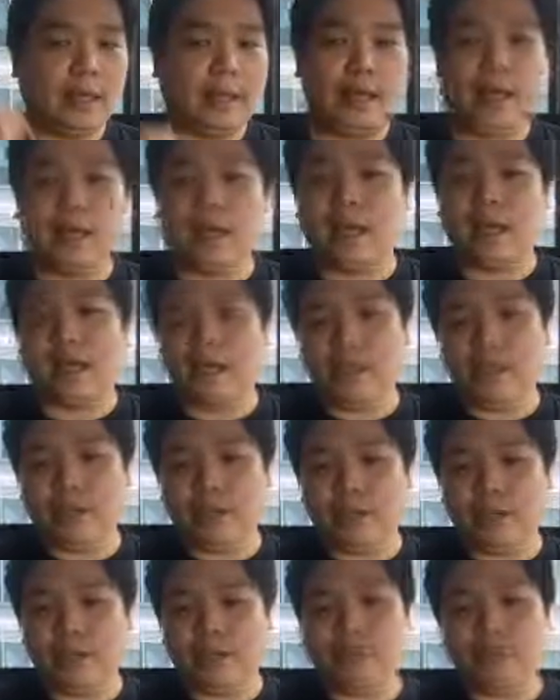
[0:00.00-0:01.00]
And
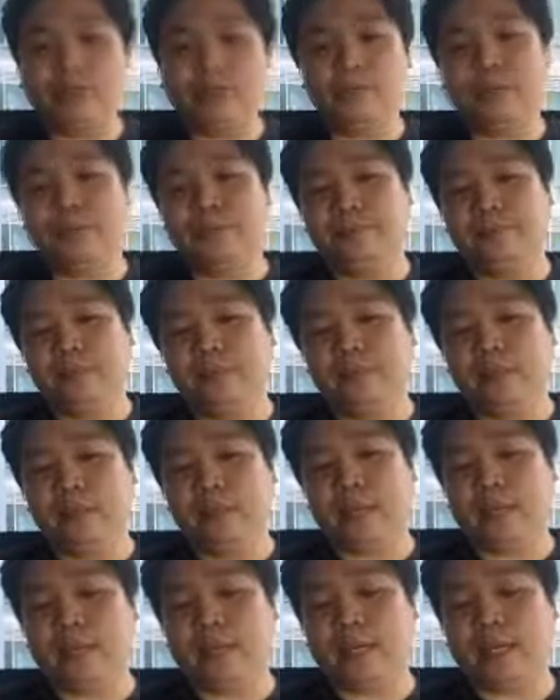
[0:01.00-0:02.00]
we know
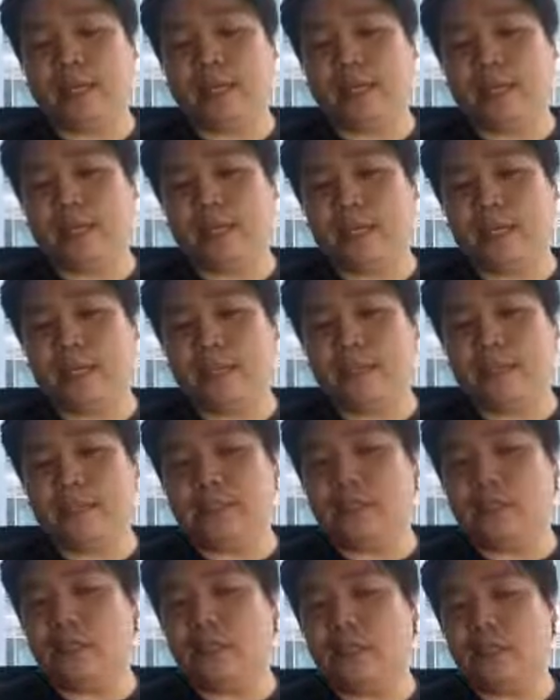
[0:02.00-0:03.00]
that
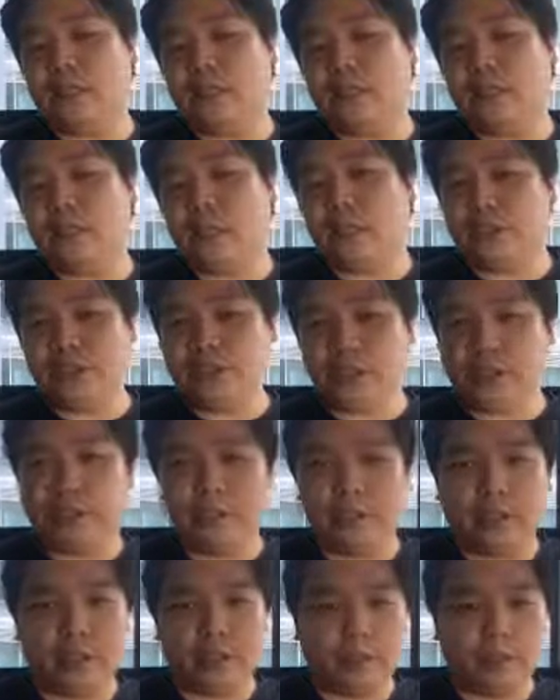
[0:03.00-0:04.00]
this is not a
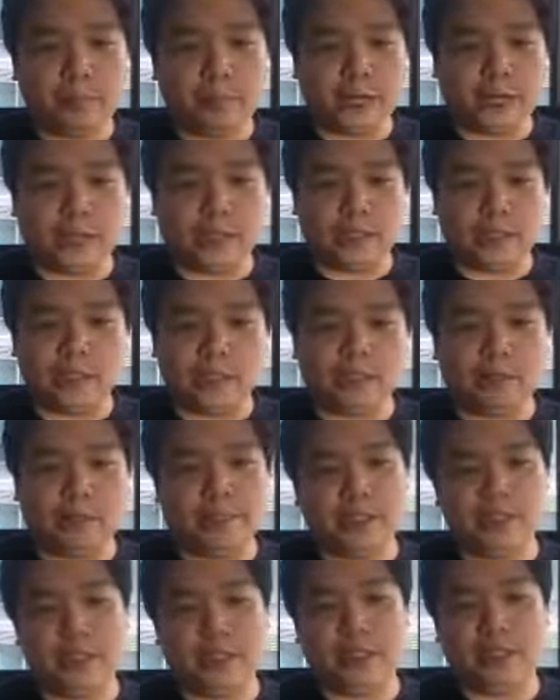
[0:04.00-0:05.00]
general good practice.
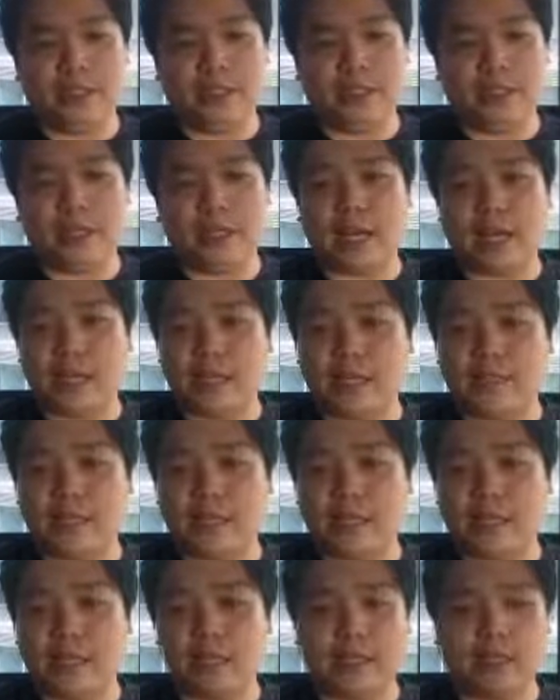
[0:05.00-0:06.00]
Basically, you're
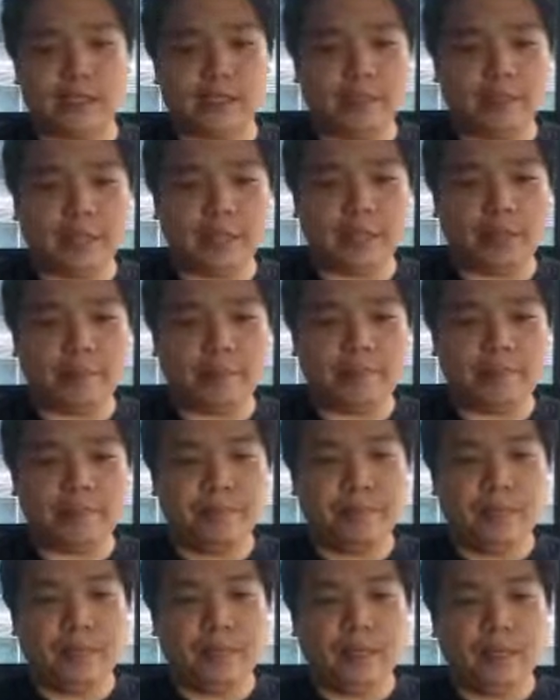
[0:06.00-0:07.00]
asking the
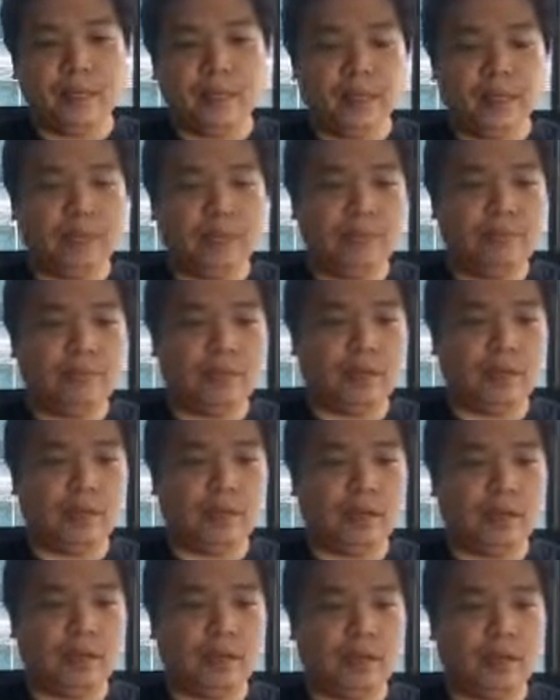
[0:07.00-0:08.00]
same level
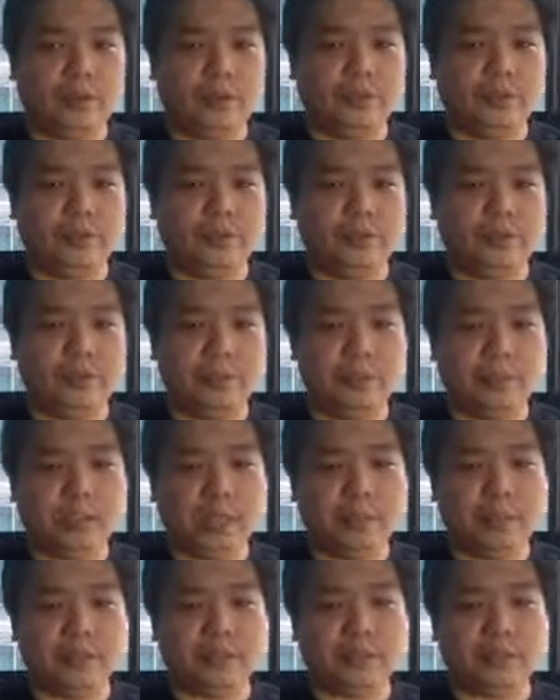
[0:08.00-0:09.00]
of
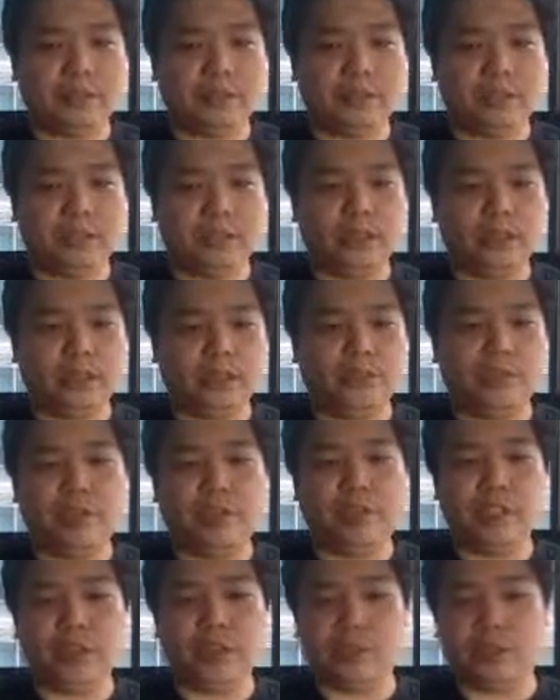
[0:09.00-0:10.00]
username and password to
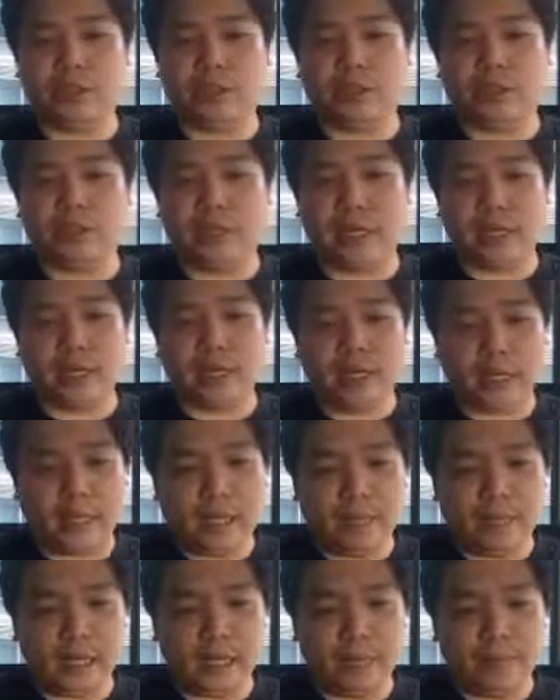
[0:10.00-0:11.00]
Facebook
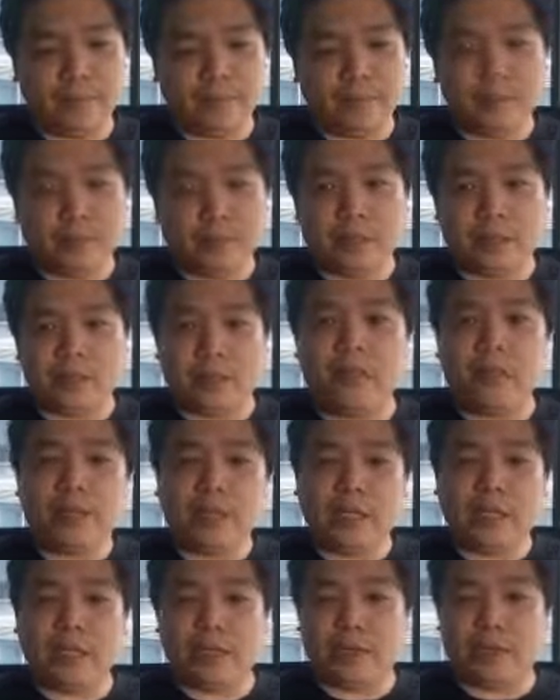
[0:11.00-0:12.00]
directly through
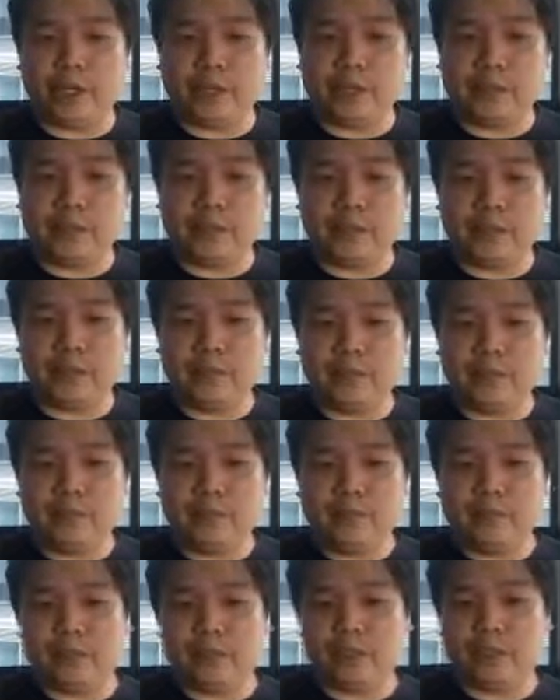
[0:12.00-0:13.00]
AWS.
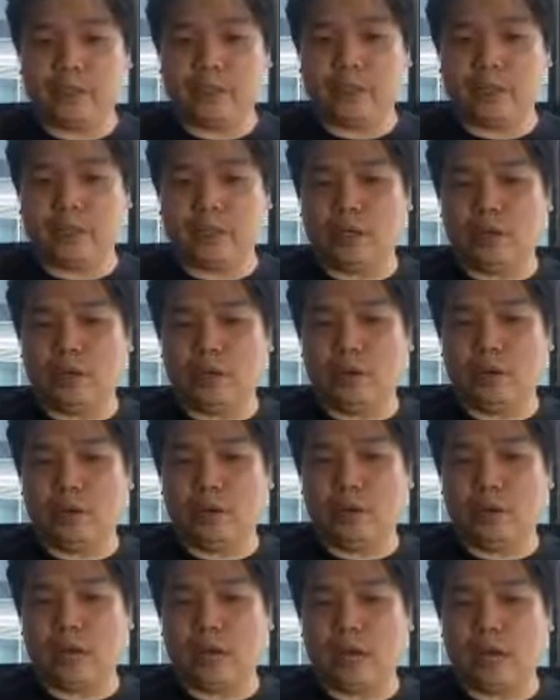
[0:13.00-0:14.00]

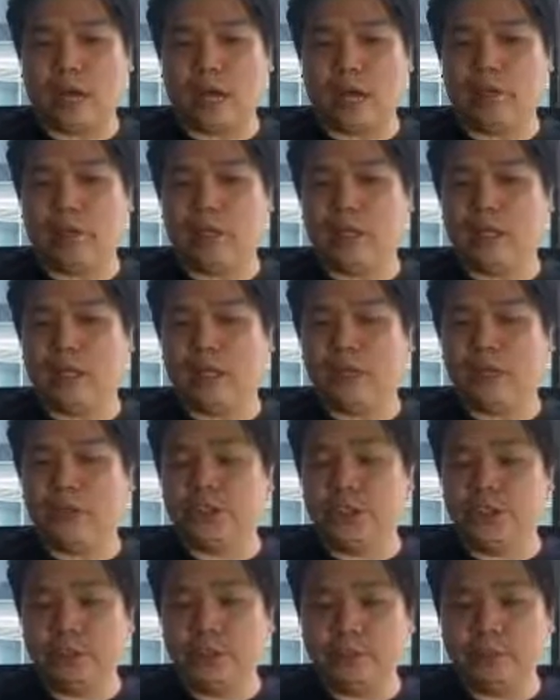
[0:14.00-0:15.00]
So I would
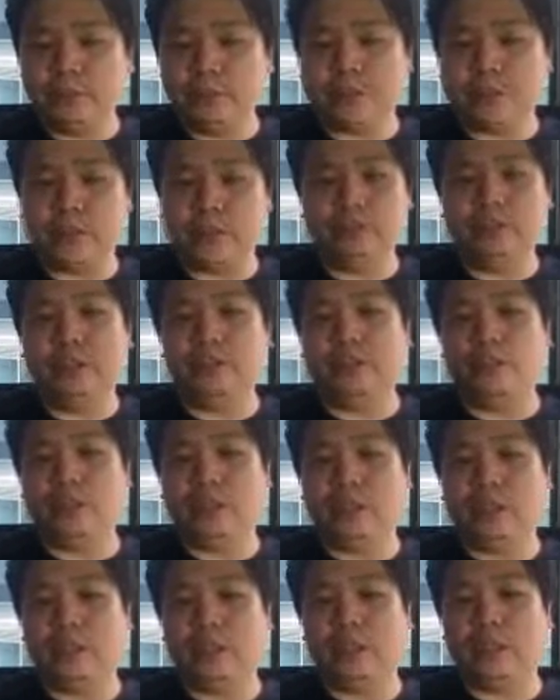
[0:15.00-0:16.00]
assume that you would
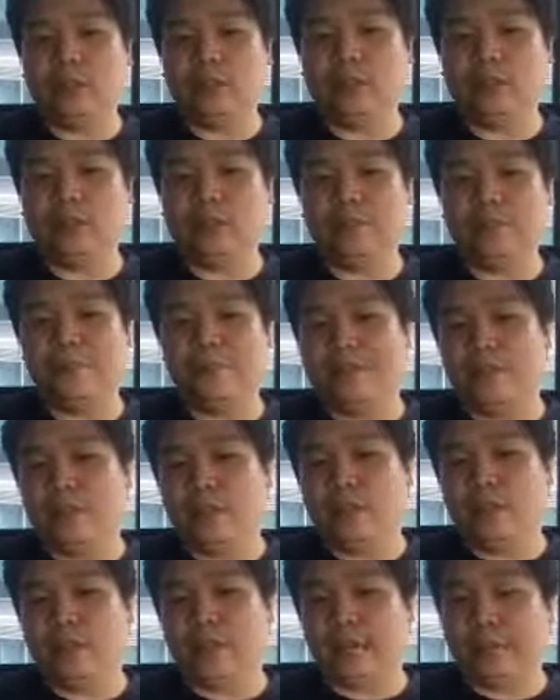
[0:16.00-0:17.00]
want to
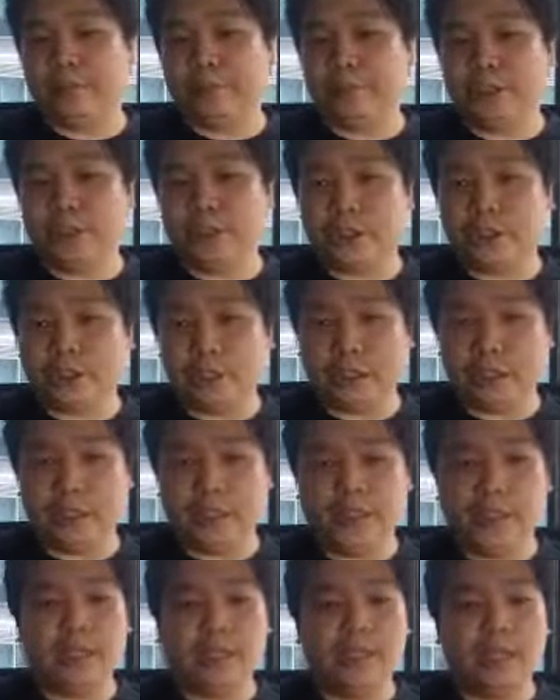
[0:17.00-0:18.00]
capture
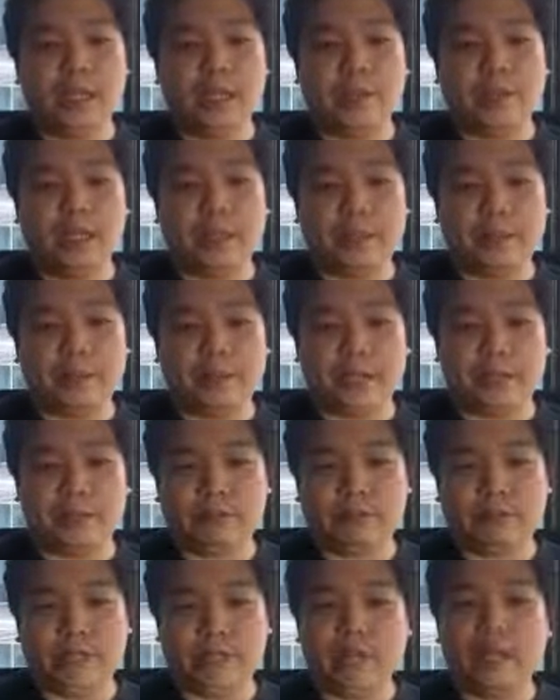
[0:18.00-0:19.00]
the username and
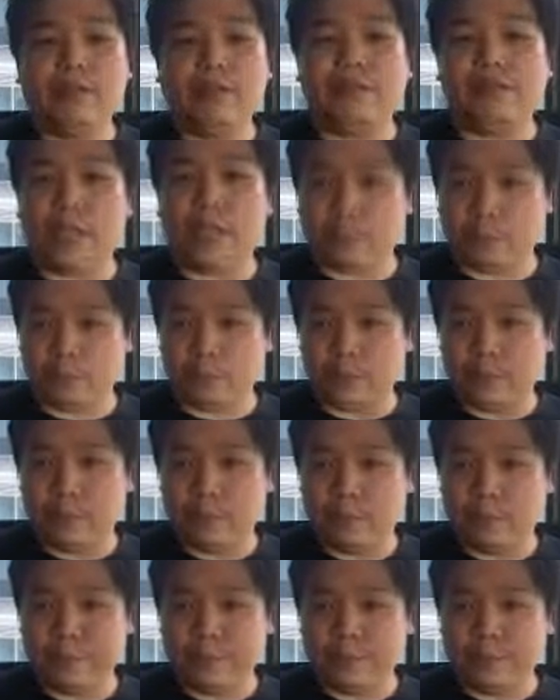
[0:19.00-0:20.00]
password in Facebook
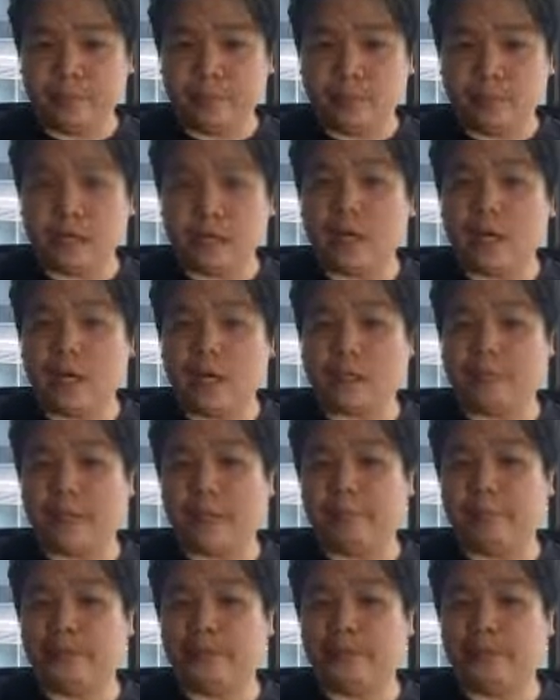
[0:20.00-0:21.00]
and not
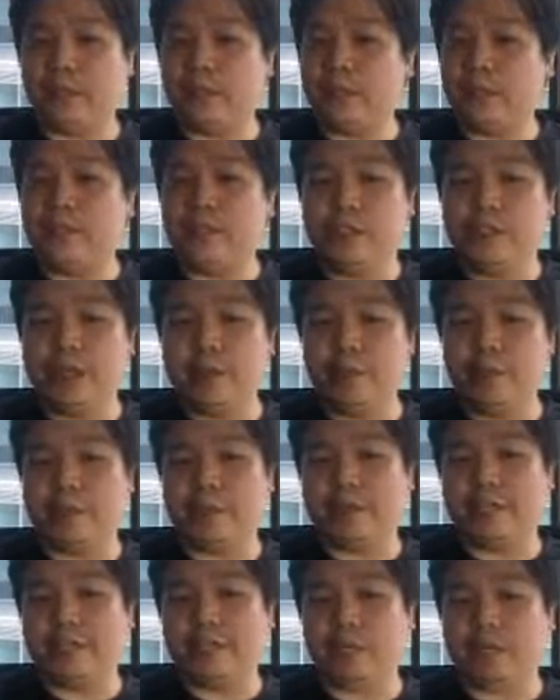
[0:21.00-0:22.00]
capture that username and
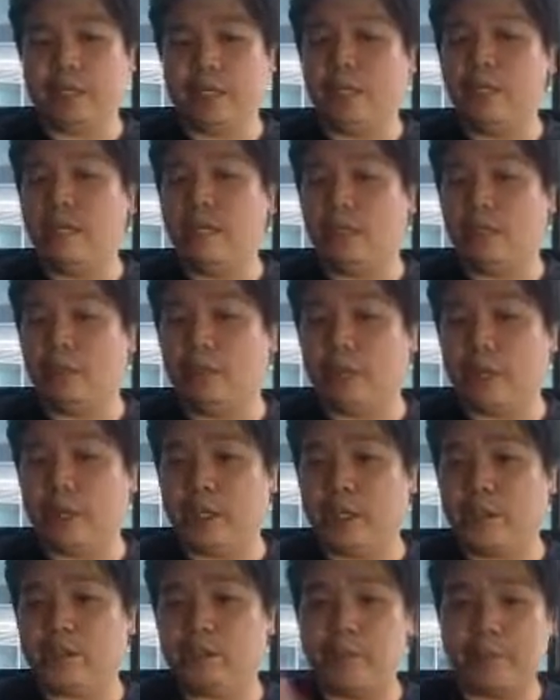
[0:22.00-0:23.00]
password in
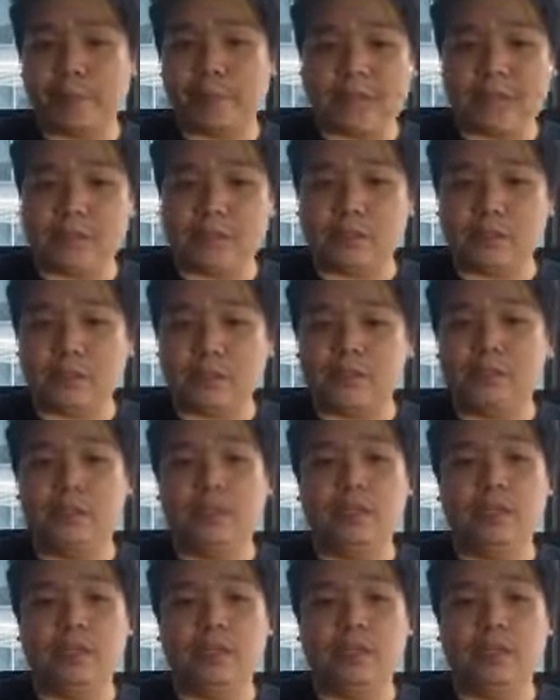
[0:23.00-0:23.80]
AWS to pass to